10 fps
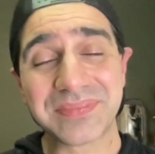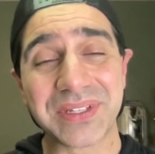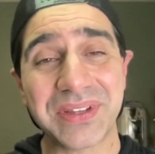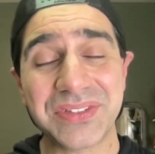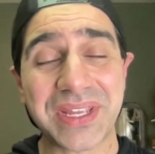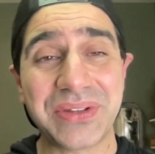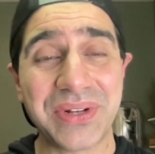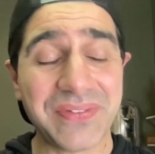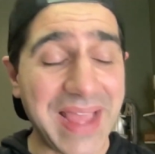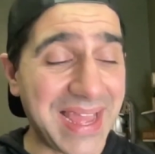because I could
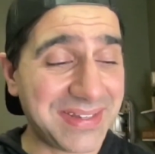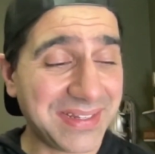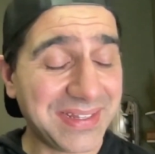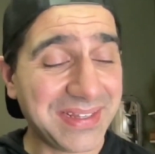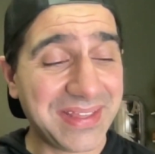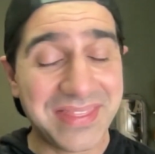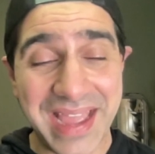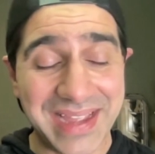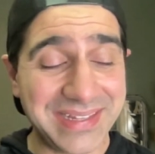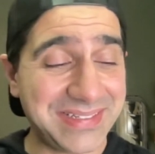have had
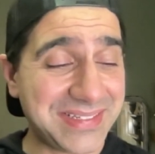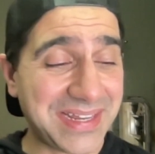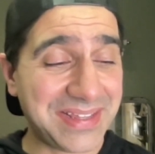that instead